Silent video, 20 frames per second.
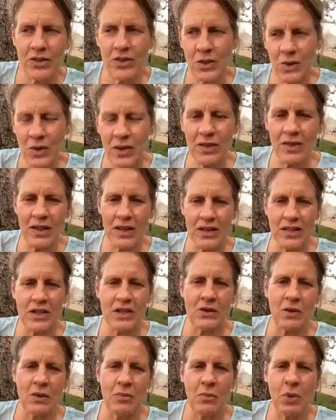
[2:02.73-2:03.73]
doing things that
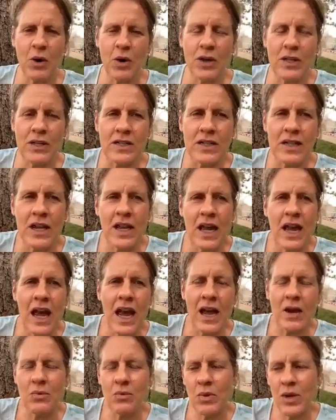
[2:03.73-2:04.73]
are important,
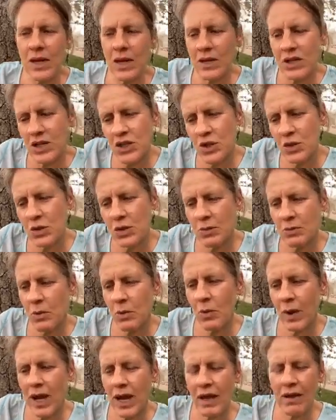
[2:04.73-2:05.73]
and we shoo them
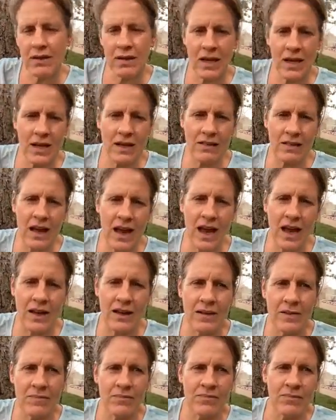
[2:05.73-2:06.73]
away thinking that
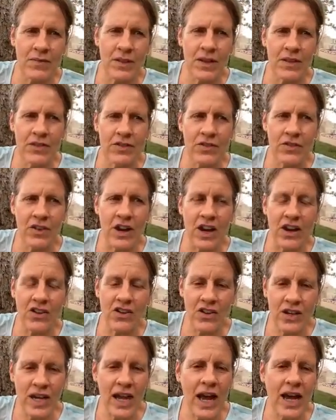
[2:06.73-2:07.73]
they're not
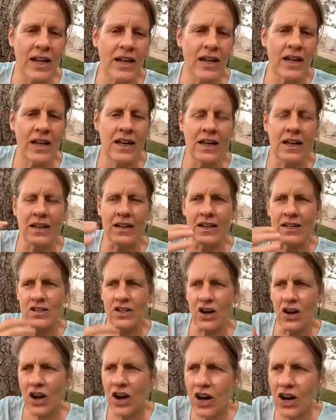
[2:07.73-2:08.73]
good at it and it's
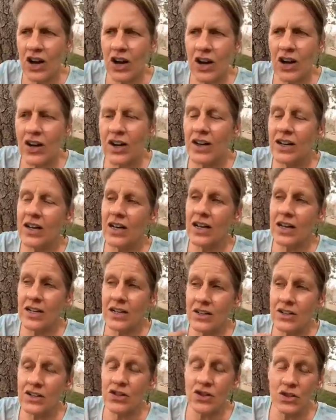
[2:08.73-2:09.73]
hard. And it
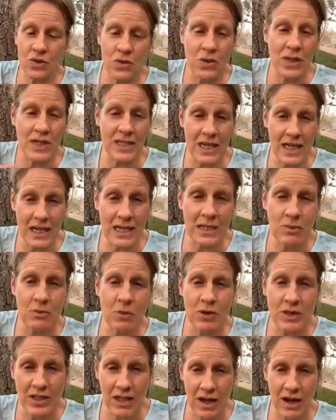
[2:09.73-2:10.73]
is true, it takes
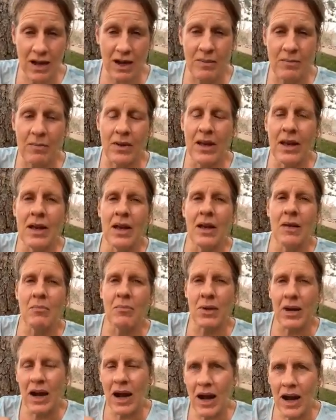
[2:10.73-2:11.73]
more time.
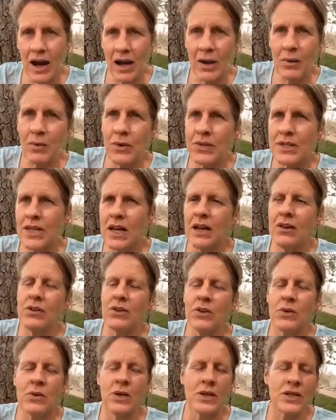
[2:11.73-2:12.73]
But I will tell
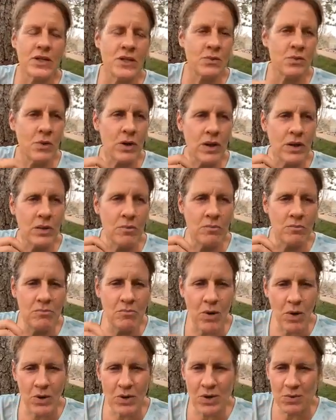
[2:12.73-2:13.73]
you, it is one of the
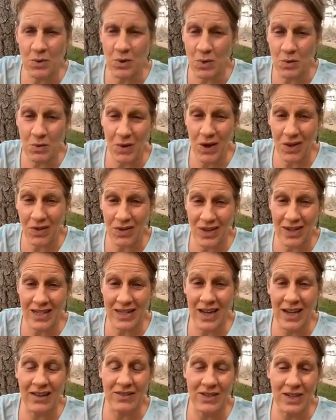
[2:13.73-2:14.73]
most worthwhile things
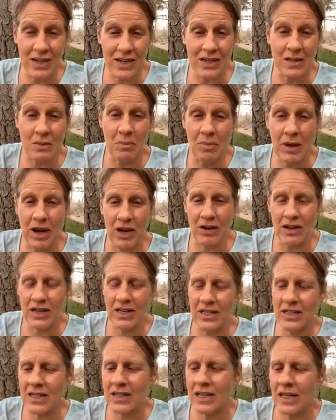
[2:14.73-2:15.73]
I have done as a
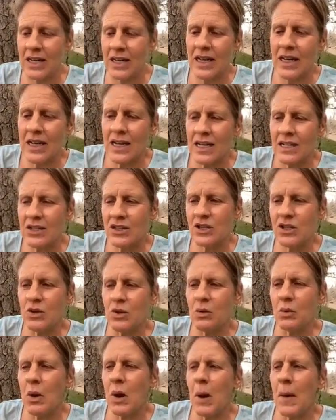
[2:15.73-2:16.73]
parent, is
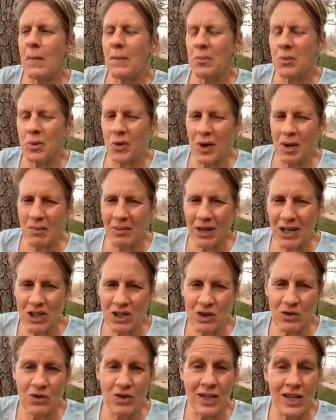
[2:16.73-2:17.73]
to bring my
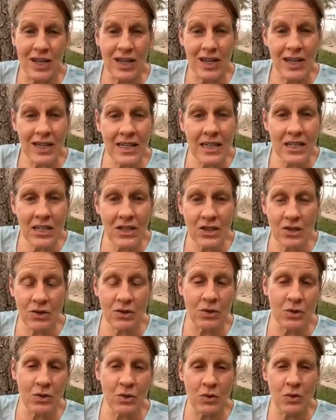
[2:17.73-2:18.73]
children
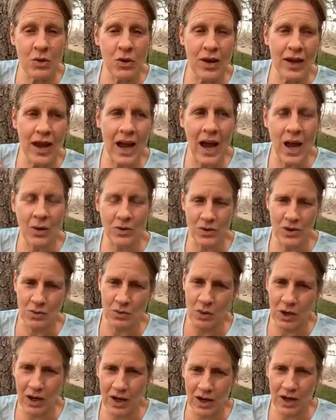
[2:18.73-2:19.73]
into
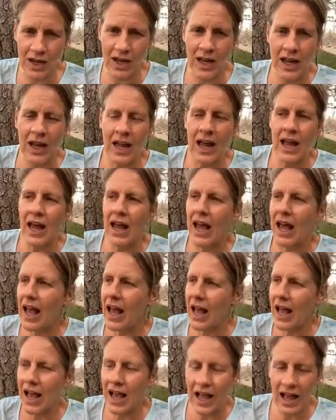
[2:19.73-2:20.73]
housework
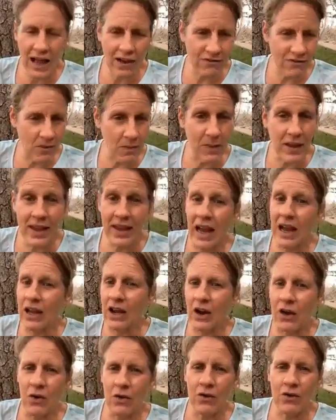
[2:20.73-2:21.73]
from the
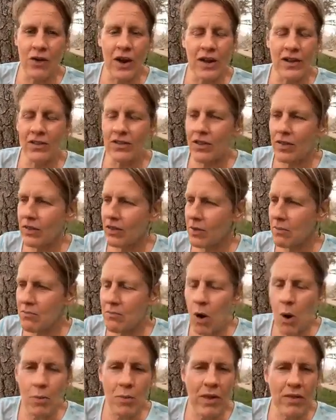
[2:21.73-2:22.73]
get-go. The
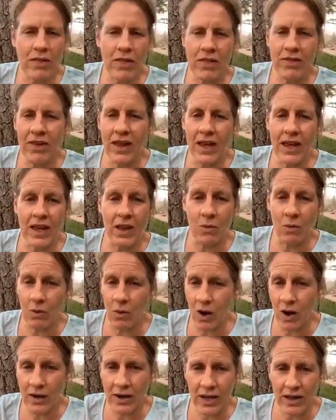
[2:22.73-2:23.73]
moment that they can
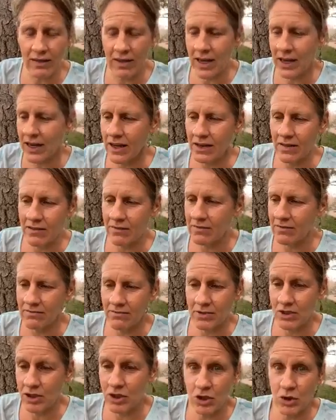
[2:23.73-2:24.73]
walk, they can
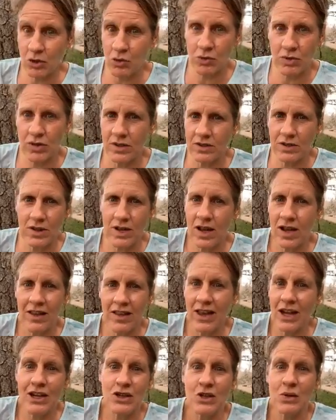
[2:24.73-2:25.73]
scoot, they
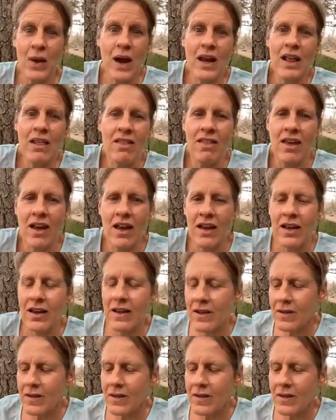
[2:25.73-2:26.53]
can do anything,